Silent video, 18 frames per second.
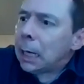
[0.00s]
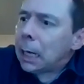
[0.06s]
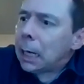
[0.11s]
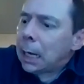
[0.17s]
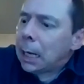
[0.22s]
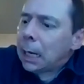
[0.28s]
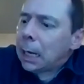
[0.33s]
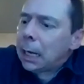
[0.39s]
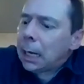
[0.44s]

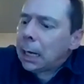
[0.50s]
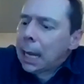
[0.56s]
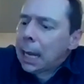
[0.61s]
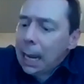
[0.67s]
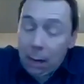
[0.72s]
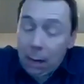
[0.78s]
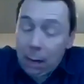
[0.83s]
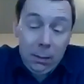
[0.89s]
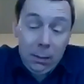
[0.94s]

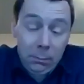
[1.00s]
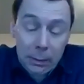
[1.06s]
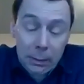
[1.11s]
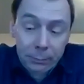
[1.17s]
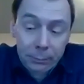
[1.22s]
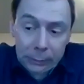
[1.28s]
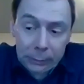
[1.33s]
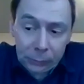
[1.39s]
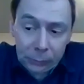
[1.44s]
I mean,
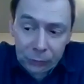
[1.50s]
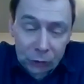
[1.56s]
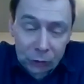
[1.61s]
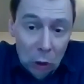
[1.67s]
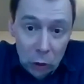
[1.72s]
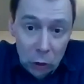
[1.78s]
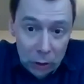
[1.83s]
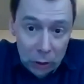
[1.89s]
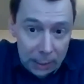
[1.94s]

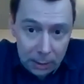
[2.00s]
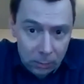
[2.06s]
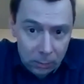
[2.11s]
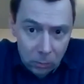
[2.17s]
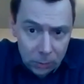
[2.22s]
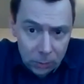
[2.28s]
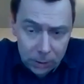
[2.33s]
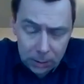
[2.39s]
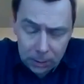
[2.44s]
certainly
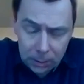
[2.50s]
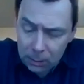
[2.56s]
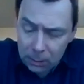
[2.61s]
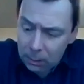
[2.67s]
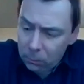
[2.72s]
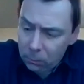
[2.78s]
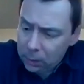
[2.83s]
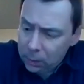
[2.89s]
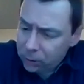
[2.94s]
across
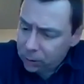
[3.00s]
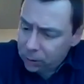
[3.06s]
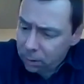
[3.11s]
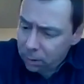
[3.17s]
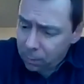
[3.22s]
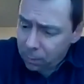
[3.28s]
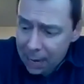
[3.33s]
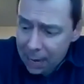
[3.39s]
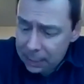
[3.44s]
Western
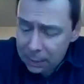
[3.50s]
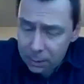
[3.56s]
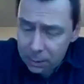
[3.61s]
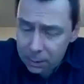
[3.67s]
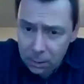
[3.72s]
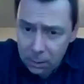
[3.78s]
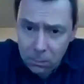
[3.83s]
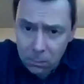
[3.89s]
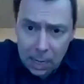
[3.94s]
Europe and in
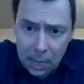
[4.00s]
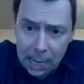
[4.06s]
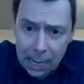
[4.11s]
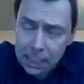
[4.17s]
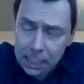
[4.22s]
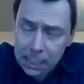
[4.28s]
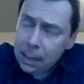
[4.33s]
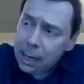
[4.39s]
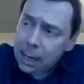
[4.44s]
the
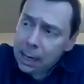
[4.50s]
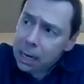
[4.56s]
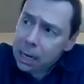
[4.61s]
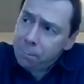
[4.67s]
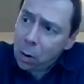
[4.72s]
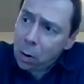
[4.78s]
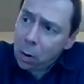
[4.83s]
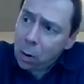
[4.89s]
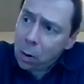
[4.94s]
UK,
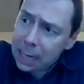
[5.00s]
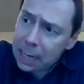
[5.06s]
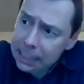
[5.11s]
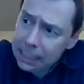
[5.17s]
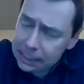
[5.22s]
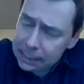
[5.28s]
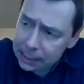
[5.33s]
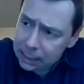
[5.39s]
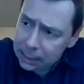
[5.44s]
if by
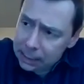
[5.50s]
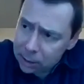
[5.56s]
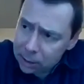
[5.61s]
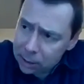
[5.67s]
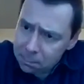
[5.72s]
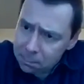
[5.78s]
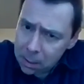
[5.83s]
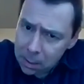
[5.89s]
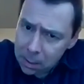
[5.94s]

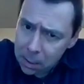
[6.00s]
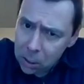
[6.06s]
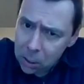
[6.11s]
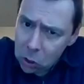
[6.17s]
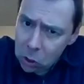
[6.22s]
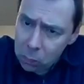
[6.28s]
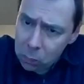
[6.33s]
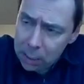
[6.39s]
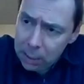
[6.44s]
Keynesianism
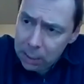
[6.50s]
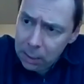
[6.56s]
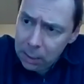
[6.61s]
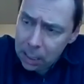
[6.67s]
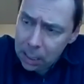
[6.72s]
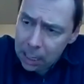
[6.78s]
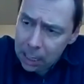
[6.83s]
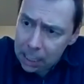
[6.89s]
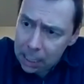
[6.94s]
you
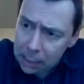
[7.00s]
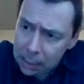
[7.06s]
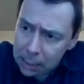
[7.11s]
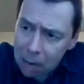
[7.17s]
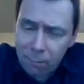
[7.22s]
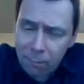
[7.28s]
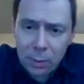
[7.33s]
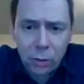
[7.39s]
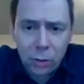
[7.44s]
mean
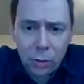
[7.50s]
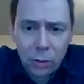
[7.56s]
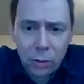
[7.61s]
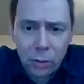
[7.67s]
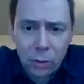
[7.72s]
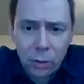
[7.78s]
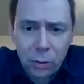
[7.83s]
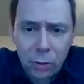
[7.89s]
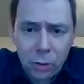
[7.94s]
governments
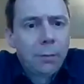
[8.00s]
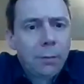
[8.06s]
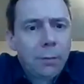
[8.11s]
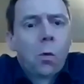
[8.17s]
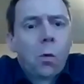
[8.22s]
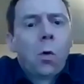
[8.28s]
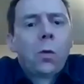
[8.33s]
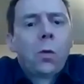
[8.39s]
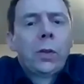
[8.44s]
reaching
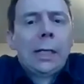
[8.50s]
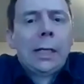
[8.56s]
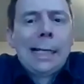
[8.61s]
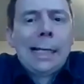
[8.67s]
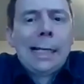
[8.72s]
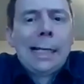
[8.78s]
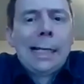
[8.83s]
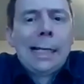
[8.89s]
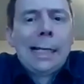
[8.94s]
for the
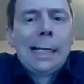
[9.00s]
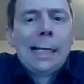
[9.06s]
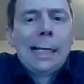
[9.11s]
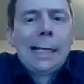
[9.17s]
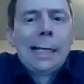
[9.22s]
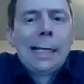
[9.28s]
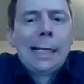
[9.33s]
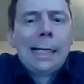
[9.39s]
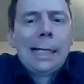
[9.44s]
lever
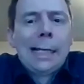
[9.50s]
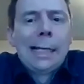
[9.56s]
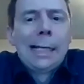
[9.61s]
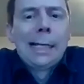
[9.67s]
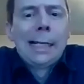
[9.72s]
of